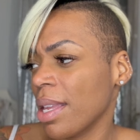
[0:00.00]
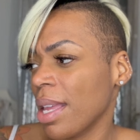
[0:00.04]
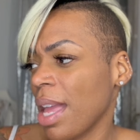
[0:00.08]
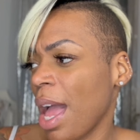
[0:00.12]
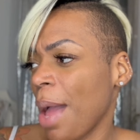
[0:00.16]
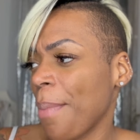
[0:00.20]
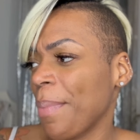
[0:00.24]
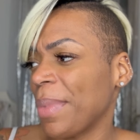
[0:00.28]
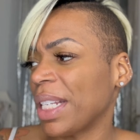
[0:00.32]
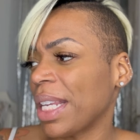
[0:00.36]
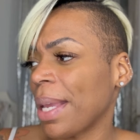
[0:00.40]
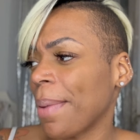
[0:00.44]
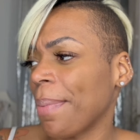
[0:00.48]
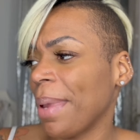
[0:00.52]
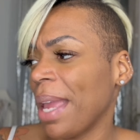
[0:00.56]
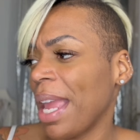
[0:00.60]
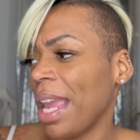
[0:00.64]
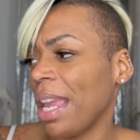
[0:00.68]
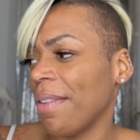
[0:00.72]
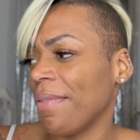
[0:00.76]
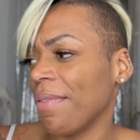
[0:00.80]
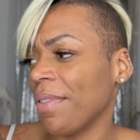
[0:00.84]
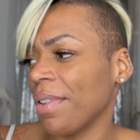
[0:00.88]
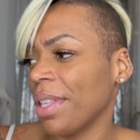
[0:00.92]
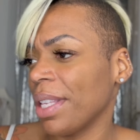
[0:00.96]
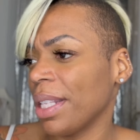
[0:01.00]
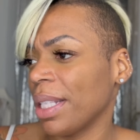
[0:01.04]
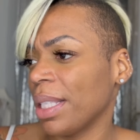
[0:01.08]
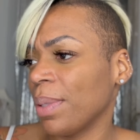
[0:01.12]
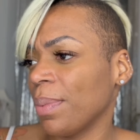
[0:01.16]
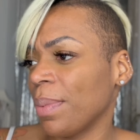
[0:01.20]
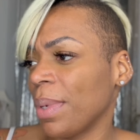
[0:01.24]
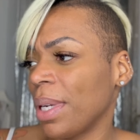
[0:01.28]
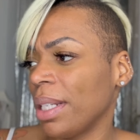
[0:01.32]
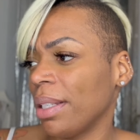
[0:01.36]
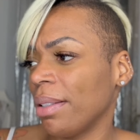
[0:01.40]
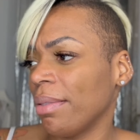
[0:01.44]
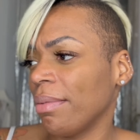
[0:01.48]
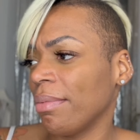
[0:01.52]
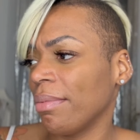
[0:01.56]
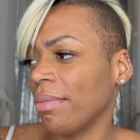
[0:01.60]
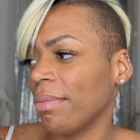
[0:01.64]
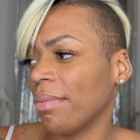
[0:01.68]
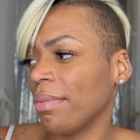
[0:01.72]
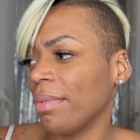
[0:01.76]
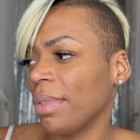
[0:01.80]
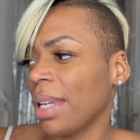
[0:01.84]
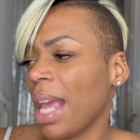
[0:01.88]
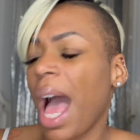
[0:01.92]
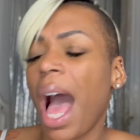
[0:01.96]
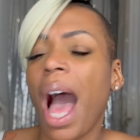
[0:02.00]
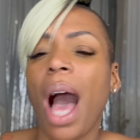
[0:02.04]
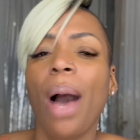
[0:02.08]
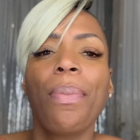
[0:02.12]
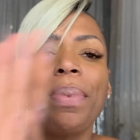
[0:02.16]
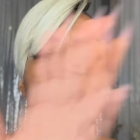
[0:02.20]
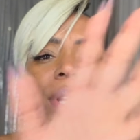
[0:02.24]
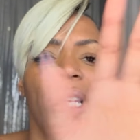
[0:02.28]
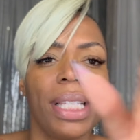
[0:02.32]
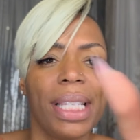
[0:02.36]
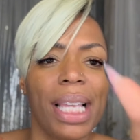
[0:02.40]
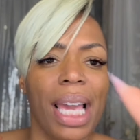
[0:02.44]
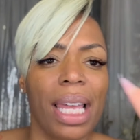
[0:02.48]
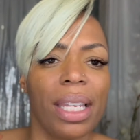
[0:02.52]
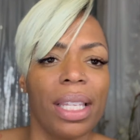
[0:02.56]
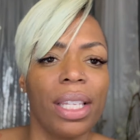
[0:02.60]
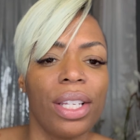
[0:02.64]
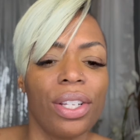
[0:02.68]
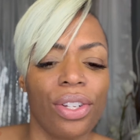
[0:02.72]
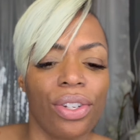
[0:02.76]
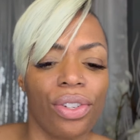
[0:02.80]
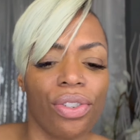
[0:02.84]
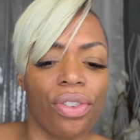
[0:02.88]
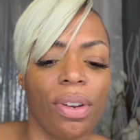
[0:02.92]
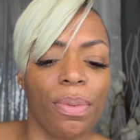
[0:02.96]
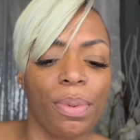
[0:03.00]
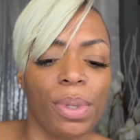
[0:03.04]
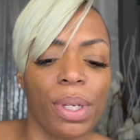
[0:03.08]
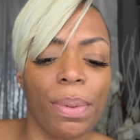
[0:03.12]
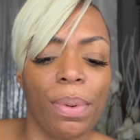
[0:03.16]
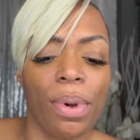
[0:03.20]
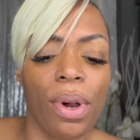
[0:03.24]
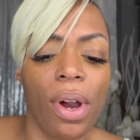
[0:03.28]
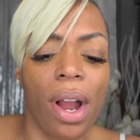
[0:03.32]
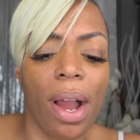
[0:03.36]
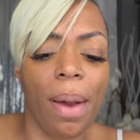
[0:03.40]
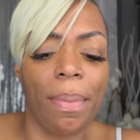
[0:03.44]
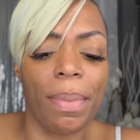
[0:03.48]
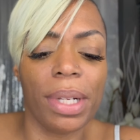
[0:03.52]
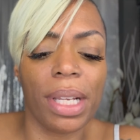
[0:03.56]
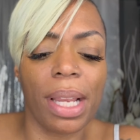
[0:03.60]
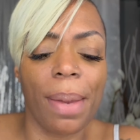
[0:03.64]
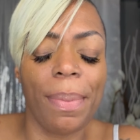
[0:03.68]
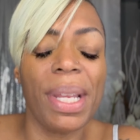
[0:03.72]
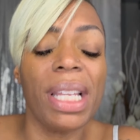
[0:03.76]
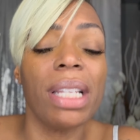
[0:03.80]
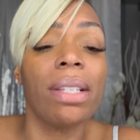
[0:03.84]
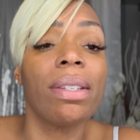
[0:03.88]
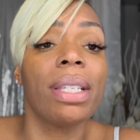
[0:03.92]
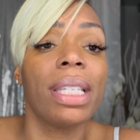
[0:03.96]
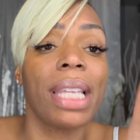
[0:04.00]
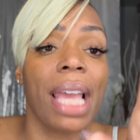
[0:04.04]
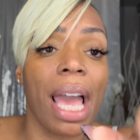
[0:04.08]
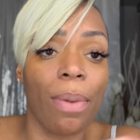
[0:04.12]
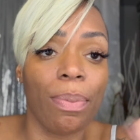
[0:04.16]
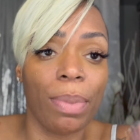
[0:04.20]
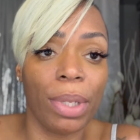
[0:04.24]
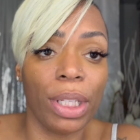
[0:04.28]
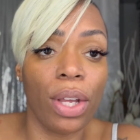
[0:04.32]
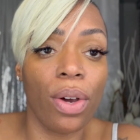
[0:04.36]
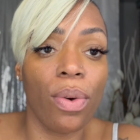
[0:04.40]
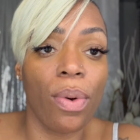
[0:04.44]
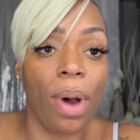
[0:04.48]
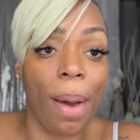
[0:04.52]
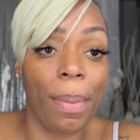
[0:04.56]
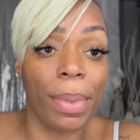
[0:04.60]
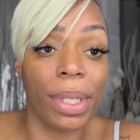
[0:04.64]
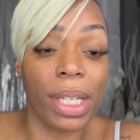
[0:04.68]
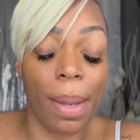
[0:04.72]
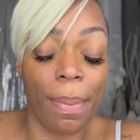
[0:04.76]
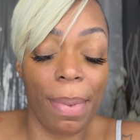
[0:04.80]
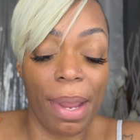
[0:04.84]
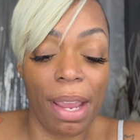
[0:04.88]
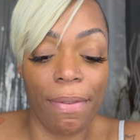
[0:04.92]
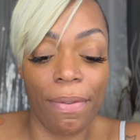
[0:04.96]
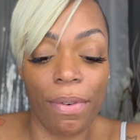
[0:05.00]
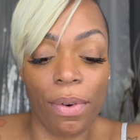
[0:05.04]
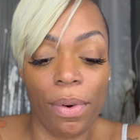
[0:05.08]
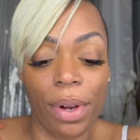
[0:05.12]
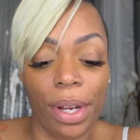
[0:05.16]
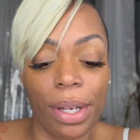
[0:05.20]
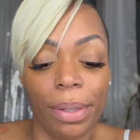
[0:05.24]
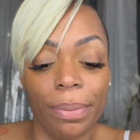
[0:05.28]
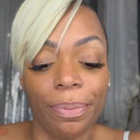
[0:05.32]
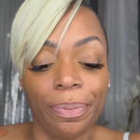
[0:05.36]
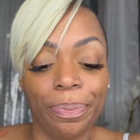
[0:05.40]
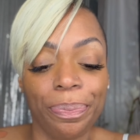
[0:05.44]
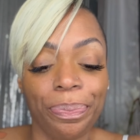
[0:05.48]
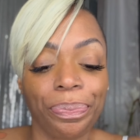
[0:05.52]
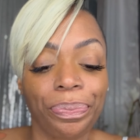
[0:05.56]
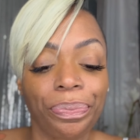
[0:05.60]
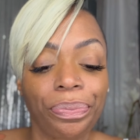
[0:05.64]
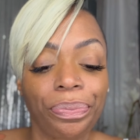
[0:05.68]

how much I paid for this one. I'll put it down in the description box. Down below how much I paid for it.